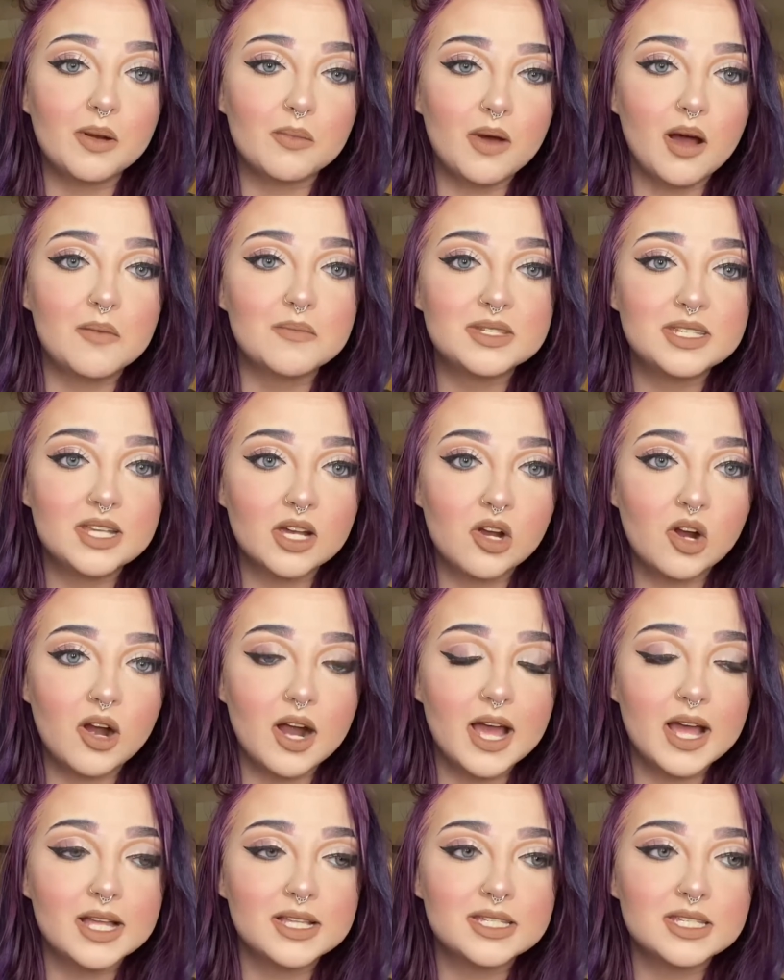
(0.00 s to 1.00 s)
mom's
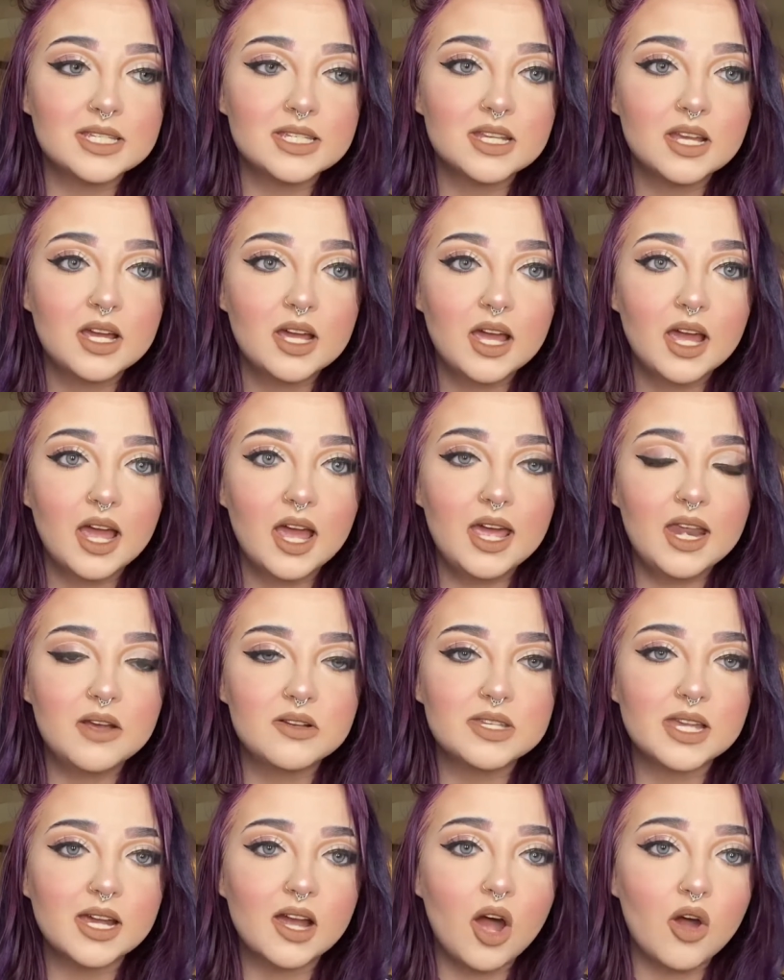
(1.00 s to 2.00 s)
cigarettes. And he
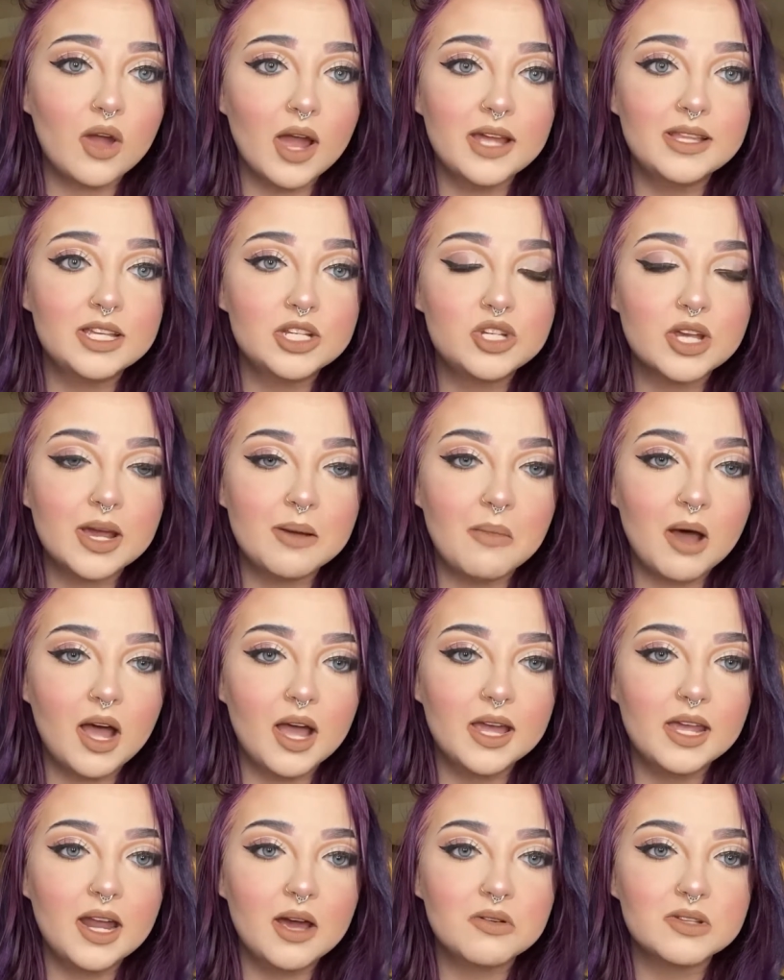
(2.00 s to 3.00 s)
was like, okay, did you get
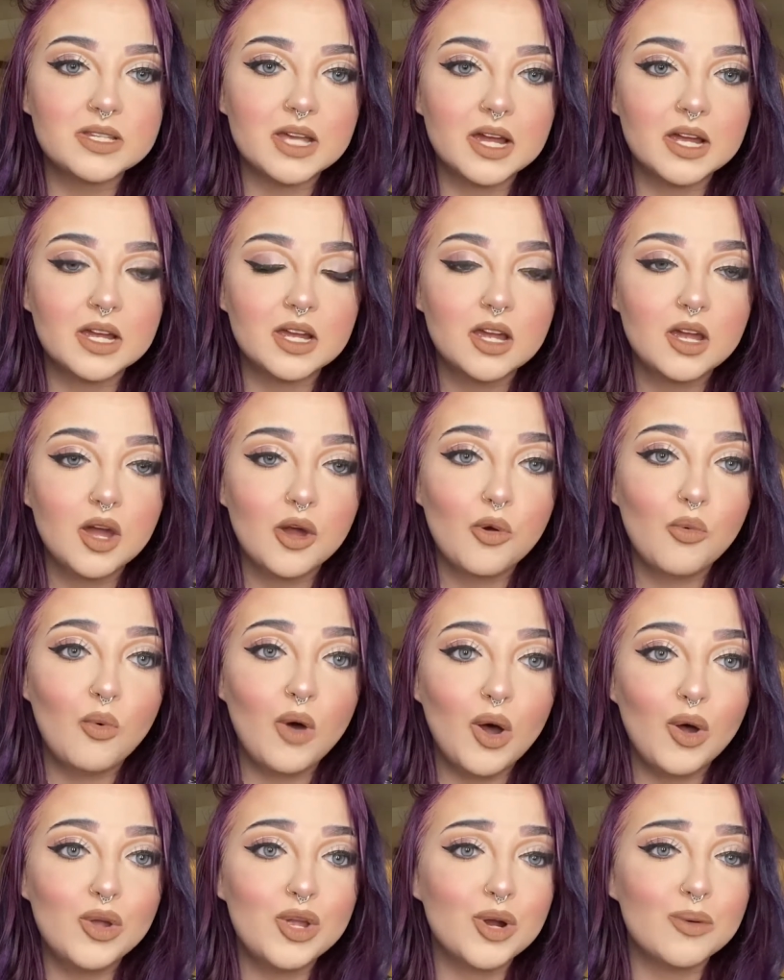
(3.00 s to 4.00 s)
mine? I was like,
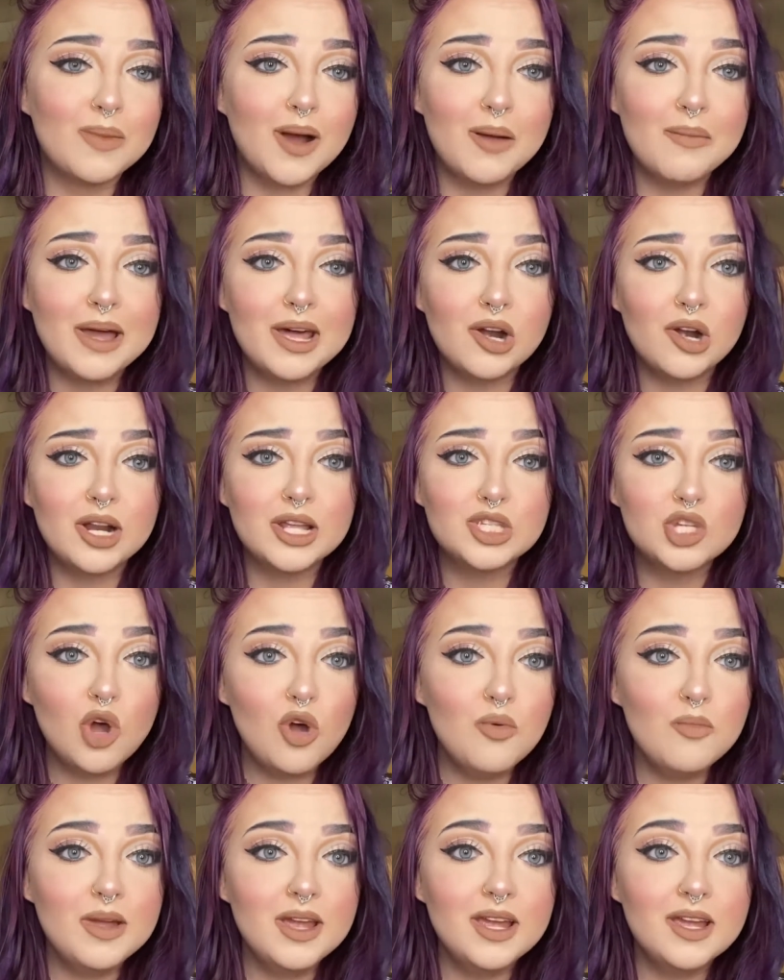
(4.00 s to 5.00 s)
well, your mom had already
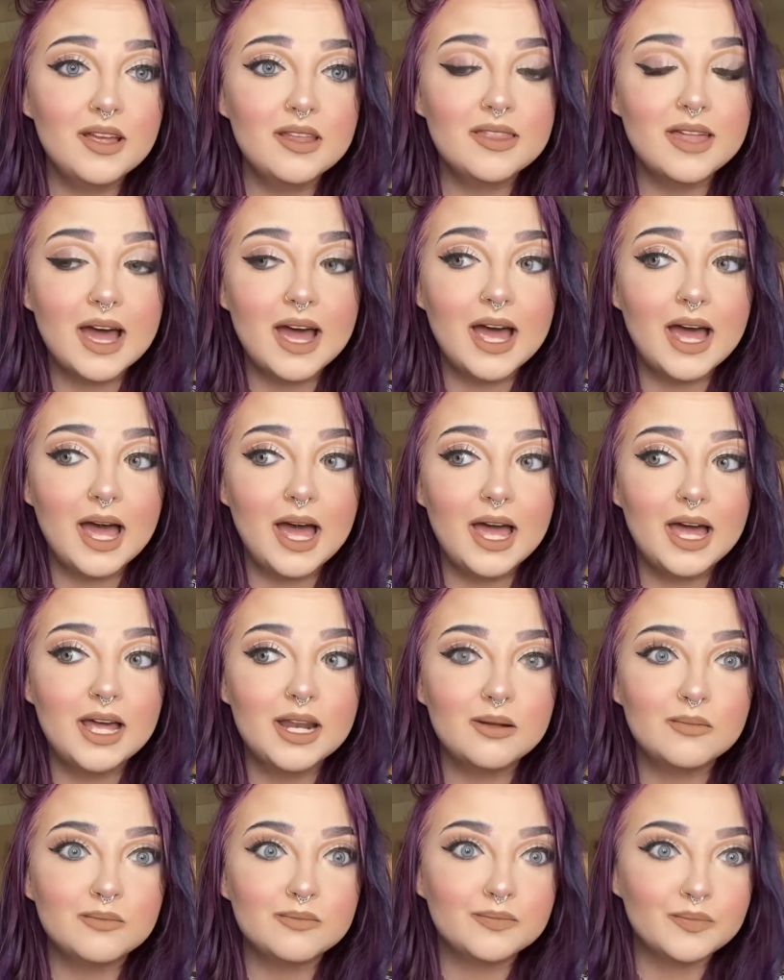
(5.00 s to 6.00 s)
told me
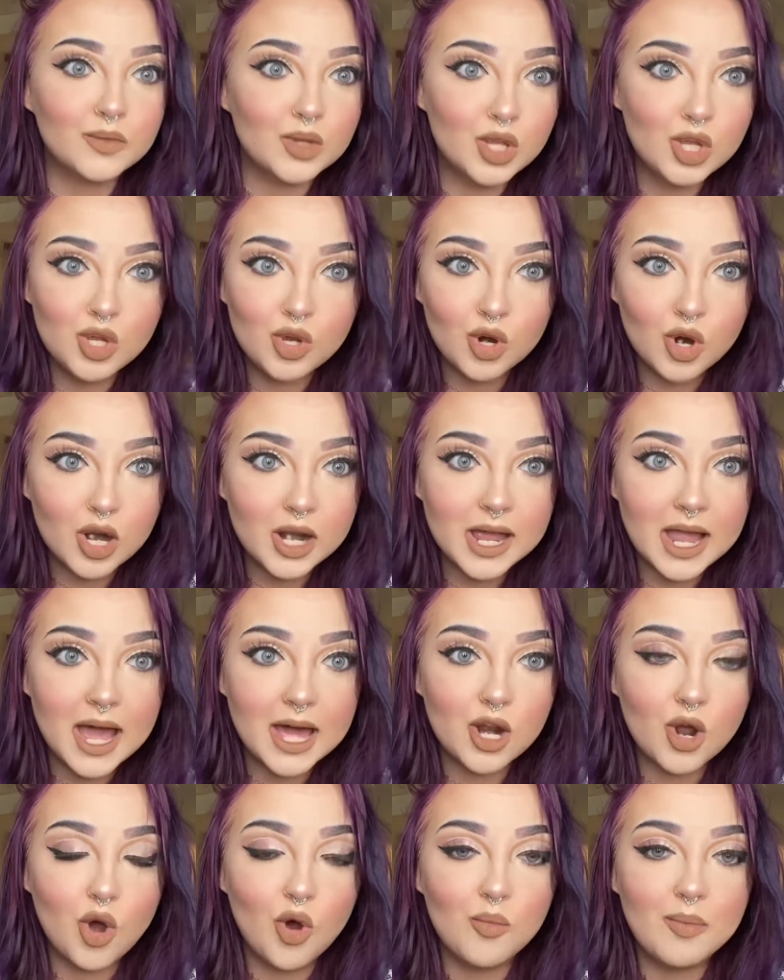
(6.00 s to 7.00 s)
that you already
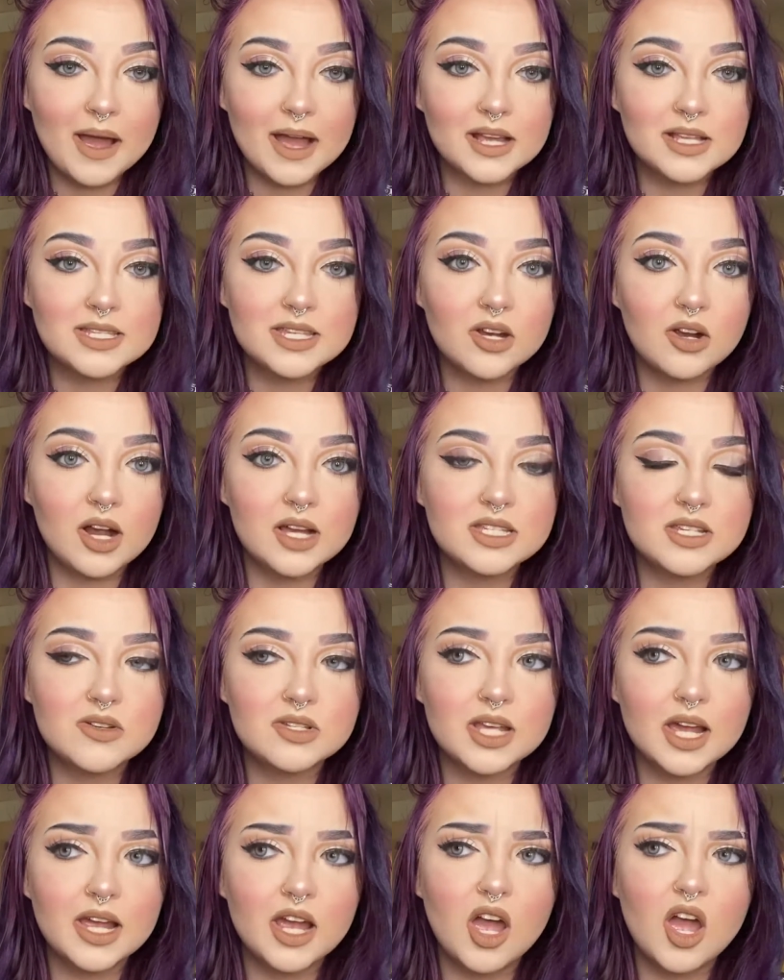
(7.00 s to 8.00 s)
had a whole pack of cigarettes. And he
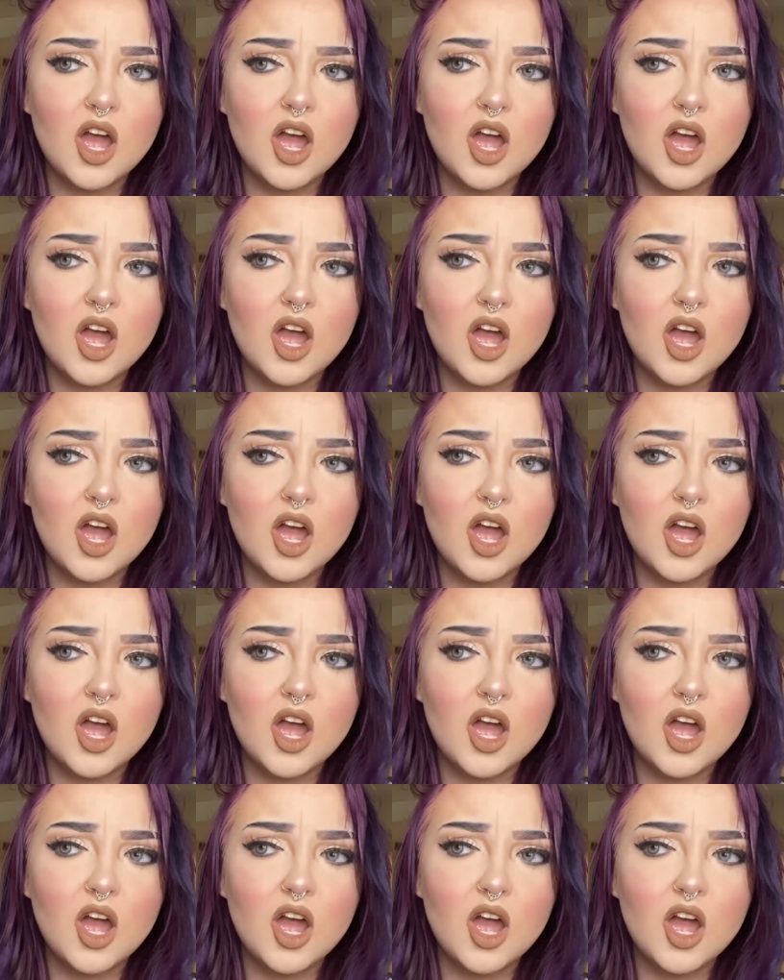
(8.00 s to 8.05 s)
was like,